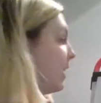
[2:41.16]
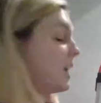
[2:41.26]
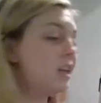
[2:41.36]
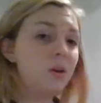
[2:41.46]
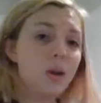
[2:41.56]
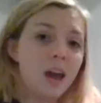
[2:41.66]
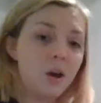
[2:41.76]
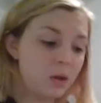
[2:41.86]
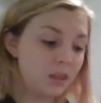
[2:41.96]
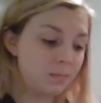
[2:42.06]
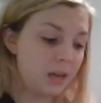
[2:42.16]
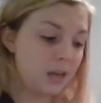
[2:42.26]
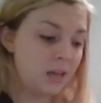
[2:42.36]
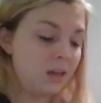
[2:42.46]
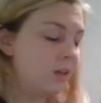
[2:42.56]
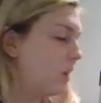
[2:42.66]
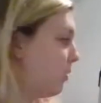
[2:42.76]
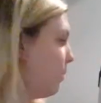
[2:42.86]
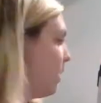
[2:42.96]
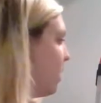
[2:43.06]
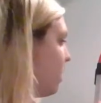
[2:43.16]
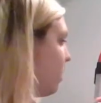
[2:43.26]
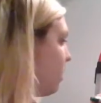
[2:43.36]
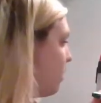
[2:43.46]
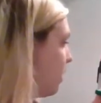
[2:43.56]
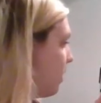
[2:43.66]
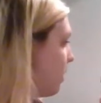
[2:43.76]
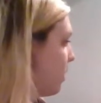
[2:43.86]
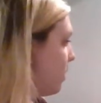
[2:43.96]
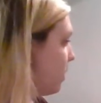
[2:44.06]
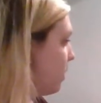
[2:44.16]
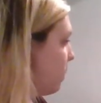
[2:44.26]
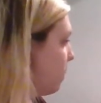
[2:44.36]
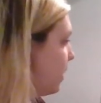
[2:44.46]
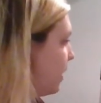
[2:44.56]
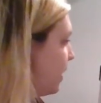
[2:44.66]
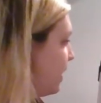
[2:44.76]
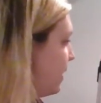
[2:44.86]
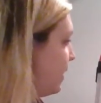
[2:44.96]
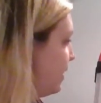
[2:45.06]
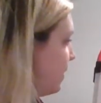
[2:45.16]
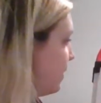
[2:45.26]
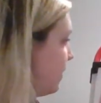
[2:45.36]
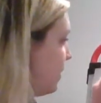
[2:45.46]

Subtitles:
Can you count with me? Here we go. 1,